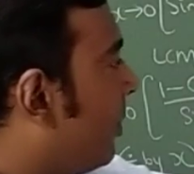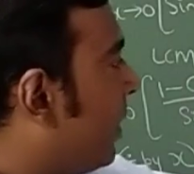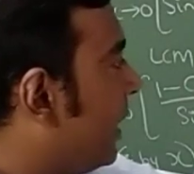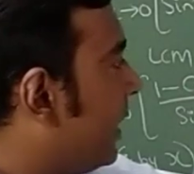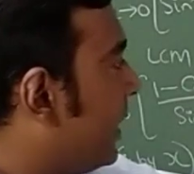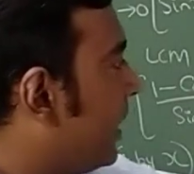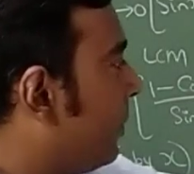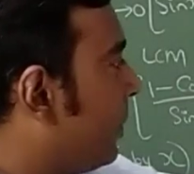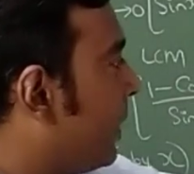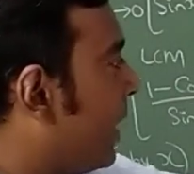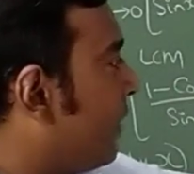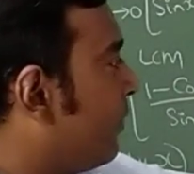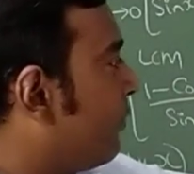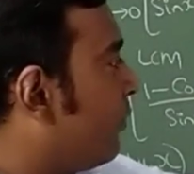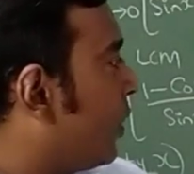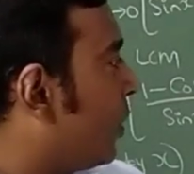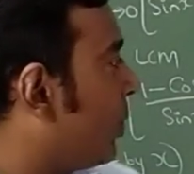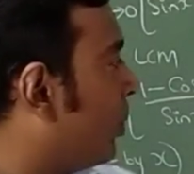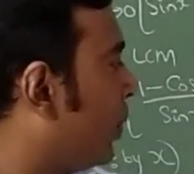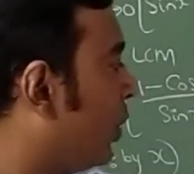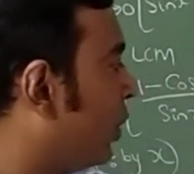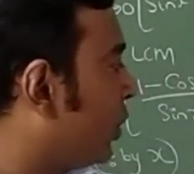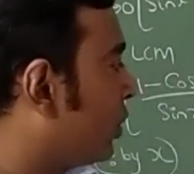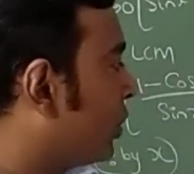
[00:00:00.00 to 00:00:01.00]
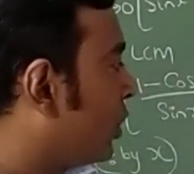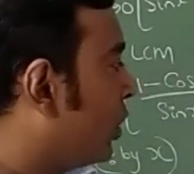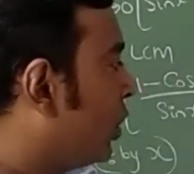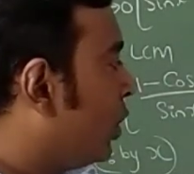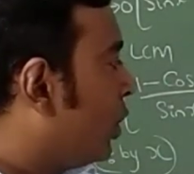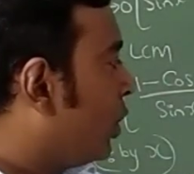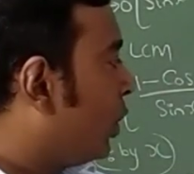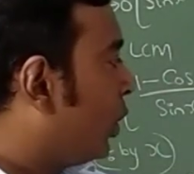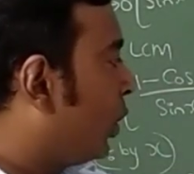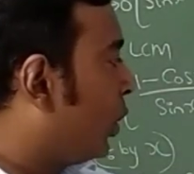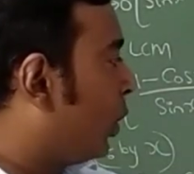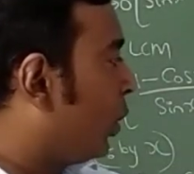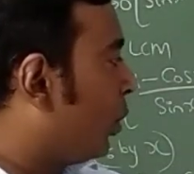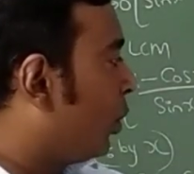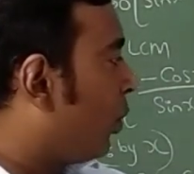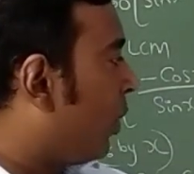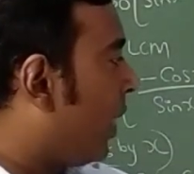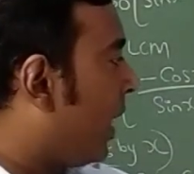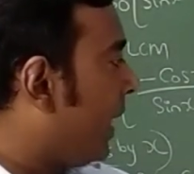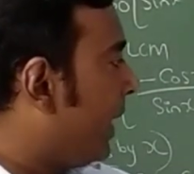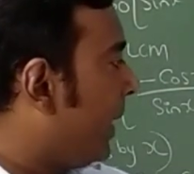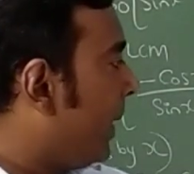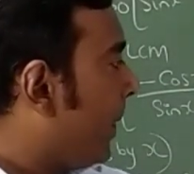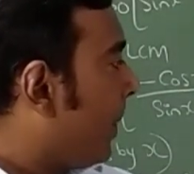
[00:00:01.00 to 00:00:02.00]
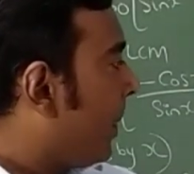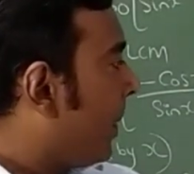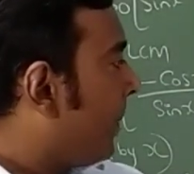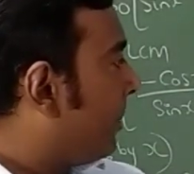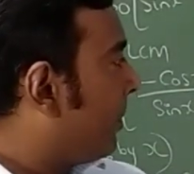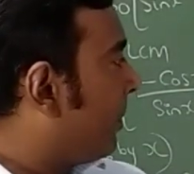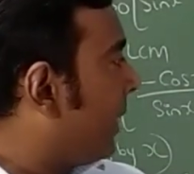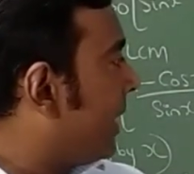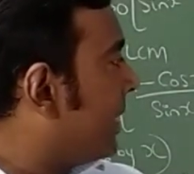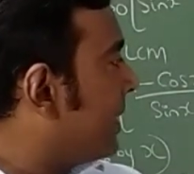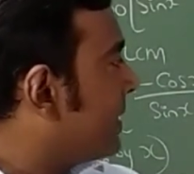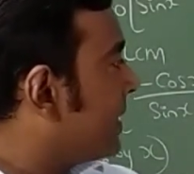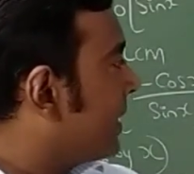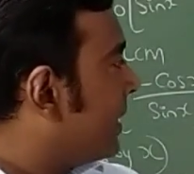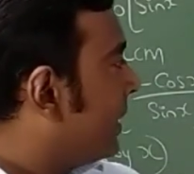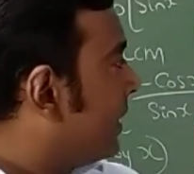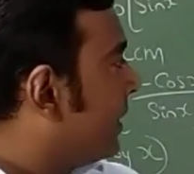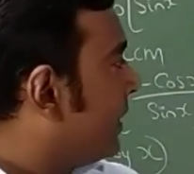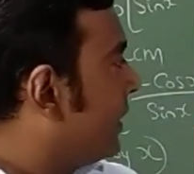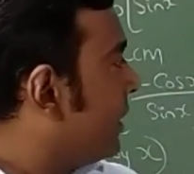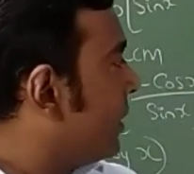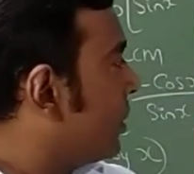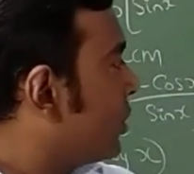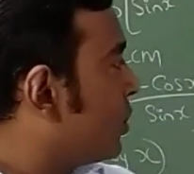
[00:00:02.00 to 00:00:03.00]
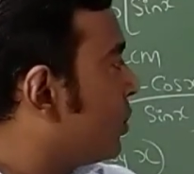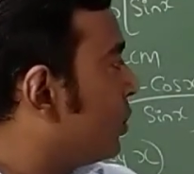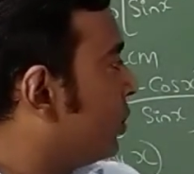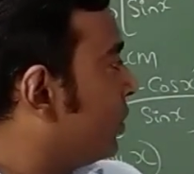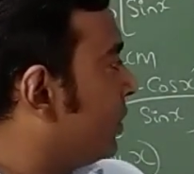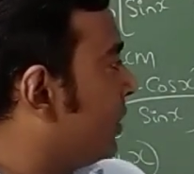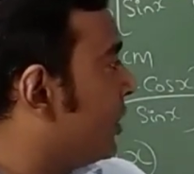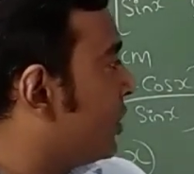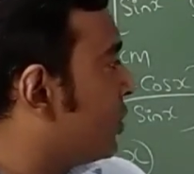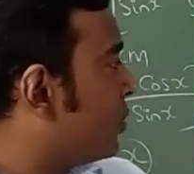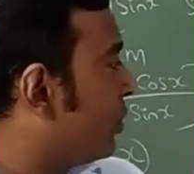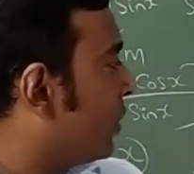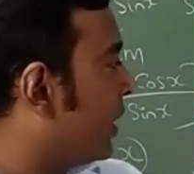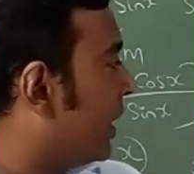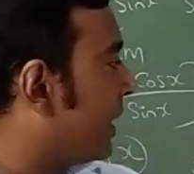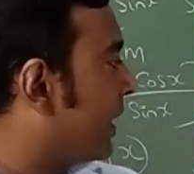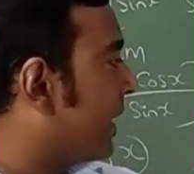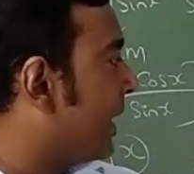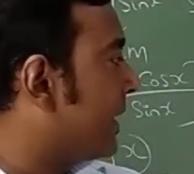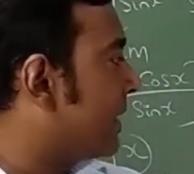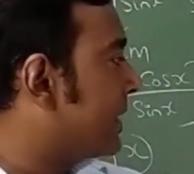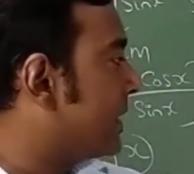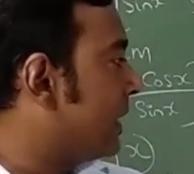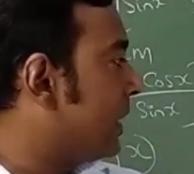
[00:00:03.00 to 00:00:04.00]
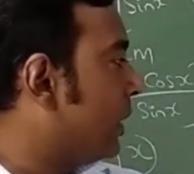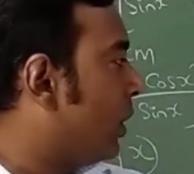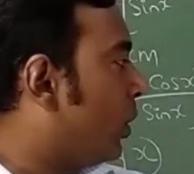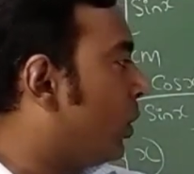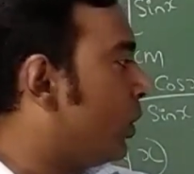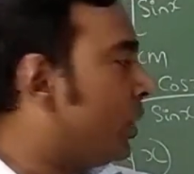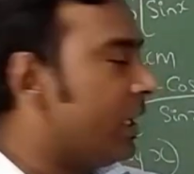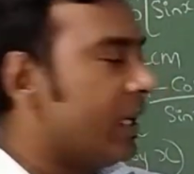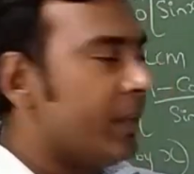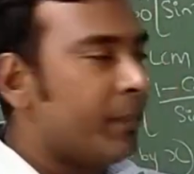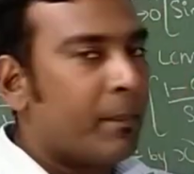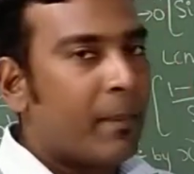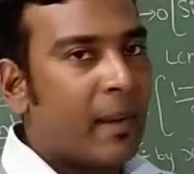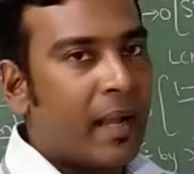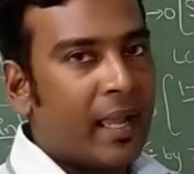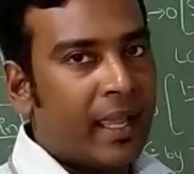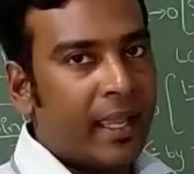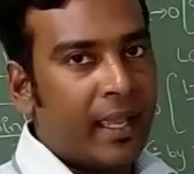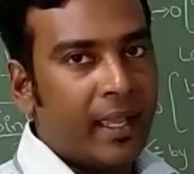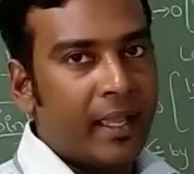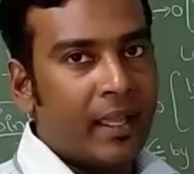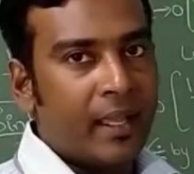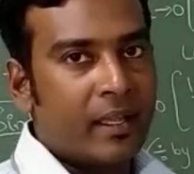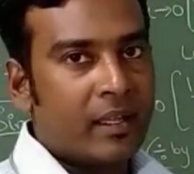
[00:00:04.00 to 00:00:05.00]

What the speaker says: multiply for both, 2y plus this two get cancelled, only pi.